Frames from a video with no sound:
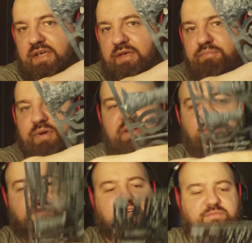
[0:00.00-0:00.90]
a
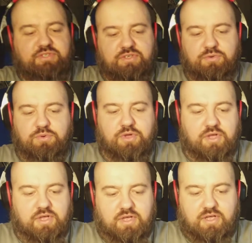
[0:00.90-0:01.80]
pentagram. So
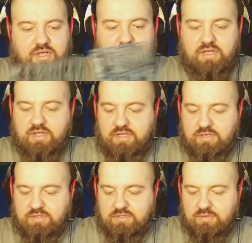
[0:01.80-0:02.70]

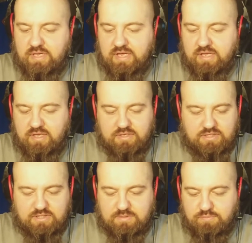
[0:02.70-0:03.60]
that
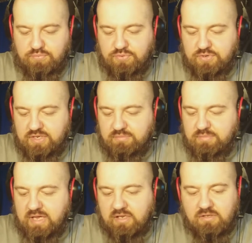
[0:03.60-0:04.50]
is pretty
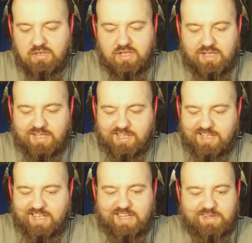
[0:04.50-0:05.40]
metal.
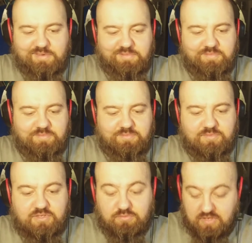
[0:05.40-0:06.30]

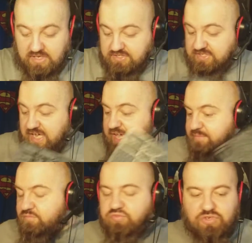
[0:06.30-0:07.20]
I
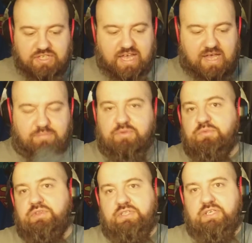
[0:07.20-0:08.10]
am really happy
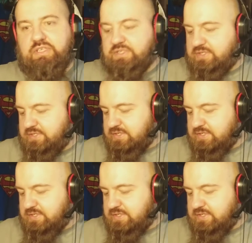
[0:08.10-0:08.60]
with these.